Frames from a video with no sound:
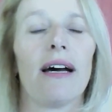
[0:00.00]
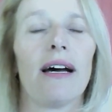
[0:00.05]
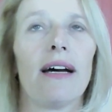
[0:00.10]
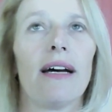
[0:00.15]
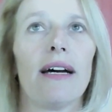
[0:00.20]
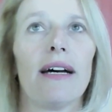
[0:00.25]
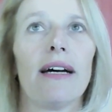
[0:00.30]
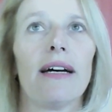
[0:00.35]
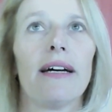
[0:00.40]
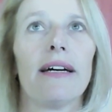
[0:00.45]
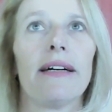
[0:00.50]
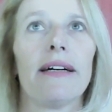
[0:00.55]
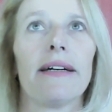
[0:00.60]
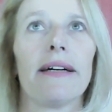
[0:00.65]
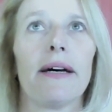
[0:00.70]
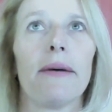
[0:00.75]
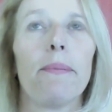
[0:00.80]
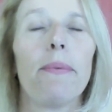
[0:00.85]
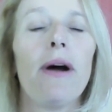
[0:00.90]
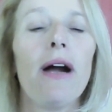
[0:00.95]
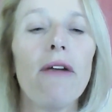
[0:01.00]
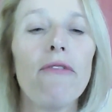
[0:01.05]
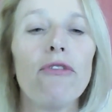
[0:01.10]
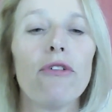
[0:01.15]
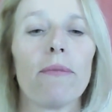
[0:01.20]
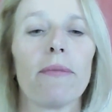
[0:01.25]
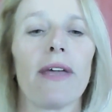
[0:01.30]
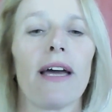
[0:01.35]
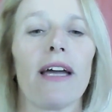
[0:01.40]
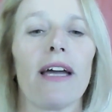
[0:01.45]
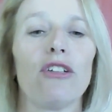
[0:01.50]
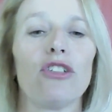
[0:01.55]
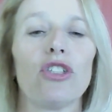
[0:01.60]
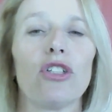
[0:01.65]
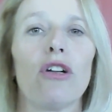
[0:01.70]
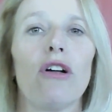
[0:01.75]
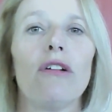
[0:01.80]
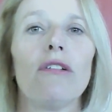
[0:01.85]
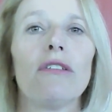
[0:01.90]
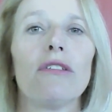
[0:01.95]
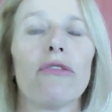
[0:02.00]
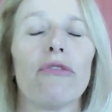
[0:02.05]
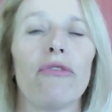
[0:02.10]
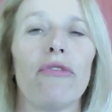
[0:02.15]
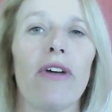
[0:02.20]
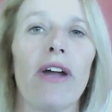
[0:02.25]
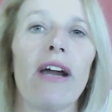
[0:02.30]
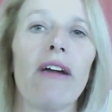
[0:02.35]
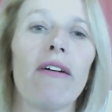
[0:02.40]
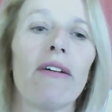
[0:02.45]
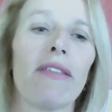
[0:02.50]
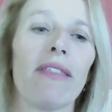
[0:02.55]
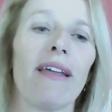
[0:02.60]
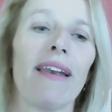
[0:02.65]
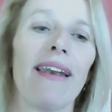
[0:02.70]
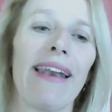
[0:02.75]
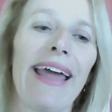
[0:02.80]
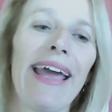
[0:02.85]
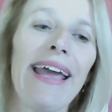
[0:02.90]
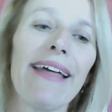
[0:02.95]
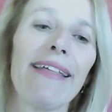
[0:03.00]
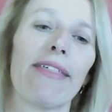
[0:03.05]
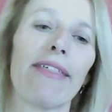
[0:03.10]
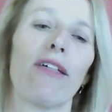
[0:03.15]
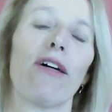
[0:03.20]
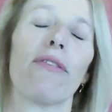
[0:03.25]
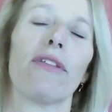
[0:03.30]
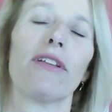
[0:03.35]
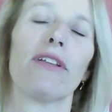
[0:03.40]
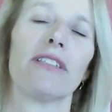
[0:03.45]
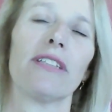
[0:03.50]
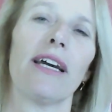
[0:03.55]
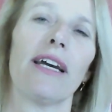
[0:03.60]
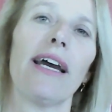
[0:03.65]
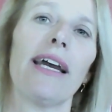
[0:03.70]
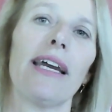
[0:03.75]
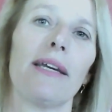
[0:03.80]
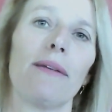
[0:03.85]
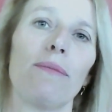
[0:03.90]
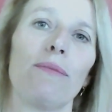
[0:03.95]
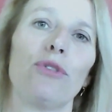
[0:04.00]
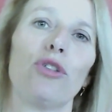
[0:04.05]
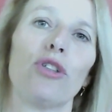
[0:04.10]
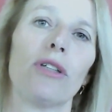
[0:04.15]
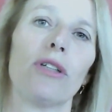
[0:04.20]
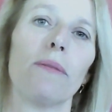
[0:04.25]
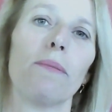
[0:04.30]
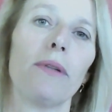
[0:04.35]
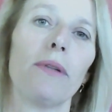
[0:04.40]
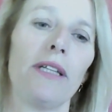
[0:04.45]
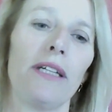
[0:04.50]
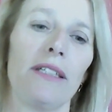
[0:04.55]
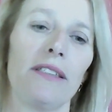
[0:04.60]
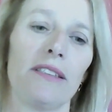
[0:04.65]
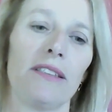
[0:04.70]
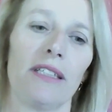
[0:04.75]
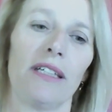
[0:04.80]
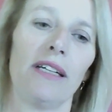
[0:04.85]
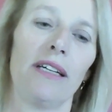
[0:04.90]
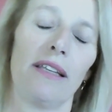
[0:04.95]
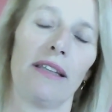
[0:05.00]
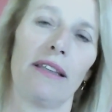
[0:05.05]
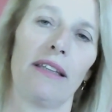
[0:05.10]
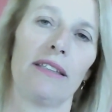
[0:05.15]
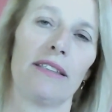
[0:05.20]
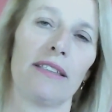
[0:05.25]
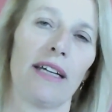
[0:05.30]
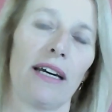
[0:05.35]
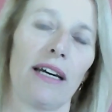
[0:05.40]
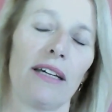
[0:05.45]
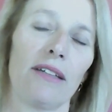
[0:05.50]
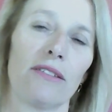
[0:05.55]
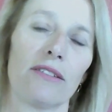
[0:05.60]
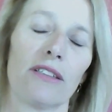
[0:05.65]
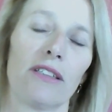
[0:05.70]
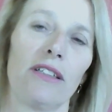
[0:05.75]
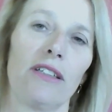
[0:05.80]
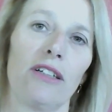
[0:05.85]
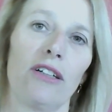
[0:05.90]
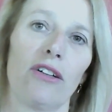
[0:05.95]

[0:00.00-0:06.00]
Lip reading: Apart from that, you should also vary the length of the time to complete the task.